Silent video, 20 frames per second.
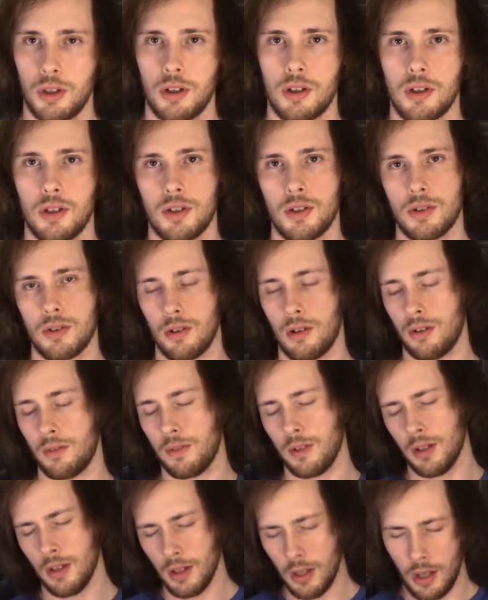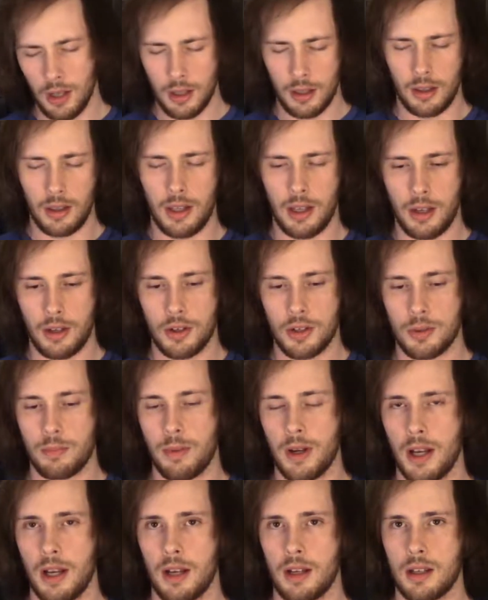You can just sort of lounge
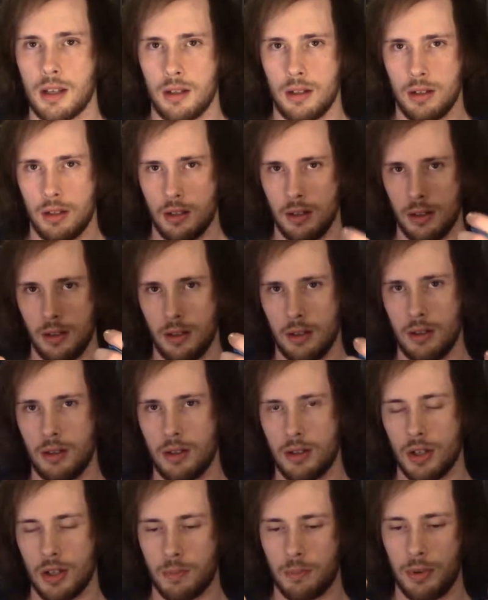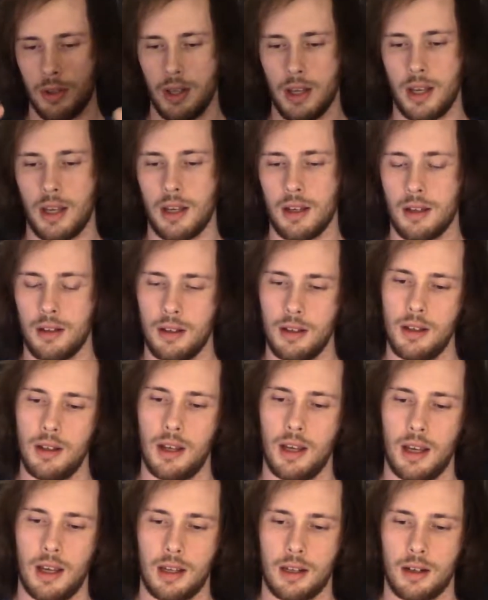back and just play,
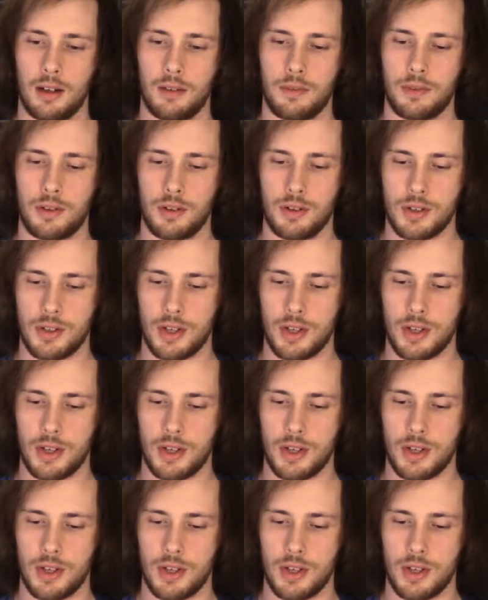hanging off of your